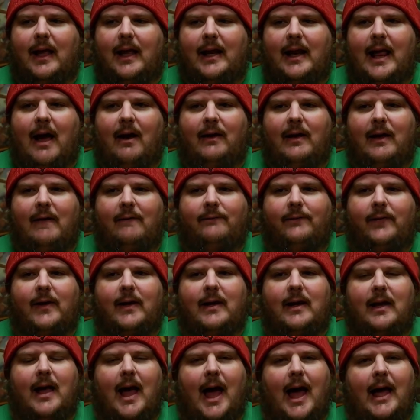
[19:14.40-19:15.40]
now, if
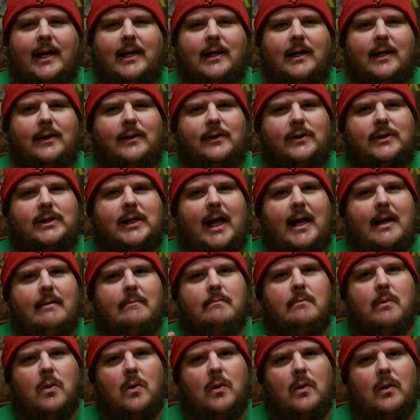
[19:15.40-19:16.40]
it, I could
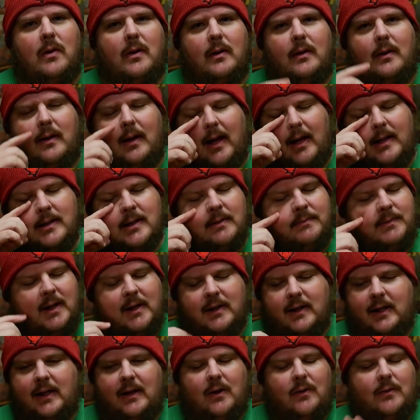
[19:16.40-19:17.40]
understand more, and I'm
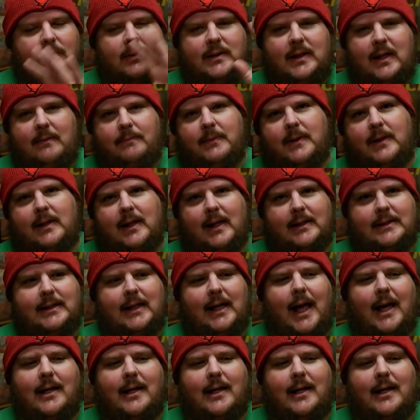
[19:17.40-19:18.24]
not going to go deep into that scene.